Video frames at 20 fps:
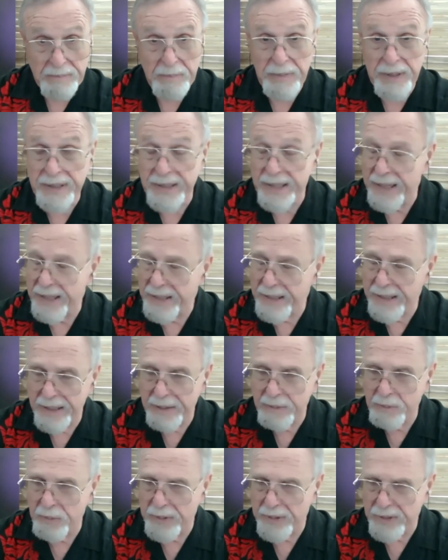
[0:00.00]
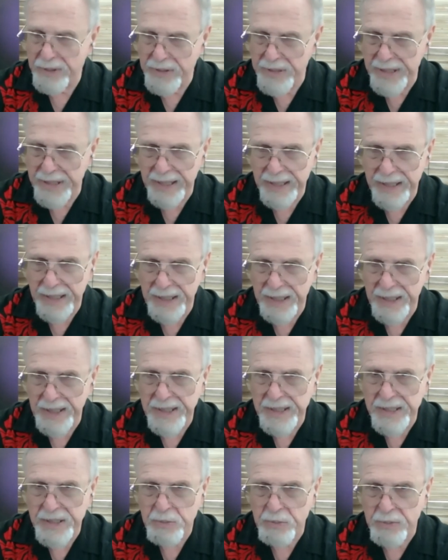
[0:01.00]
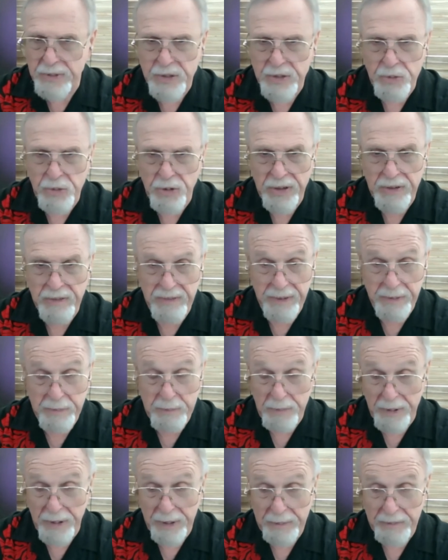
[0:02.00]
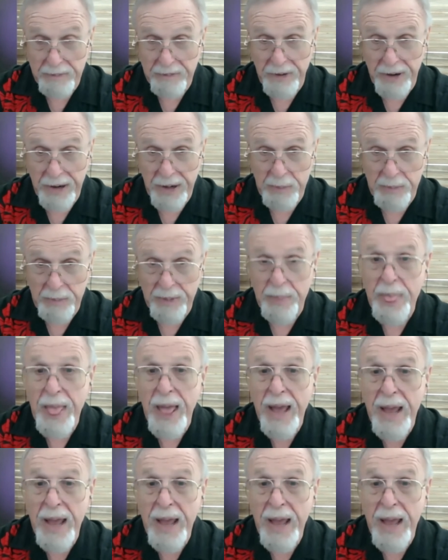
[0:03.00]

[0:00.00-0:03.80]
But that, when you say the least restrictive environment,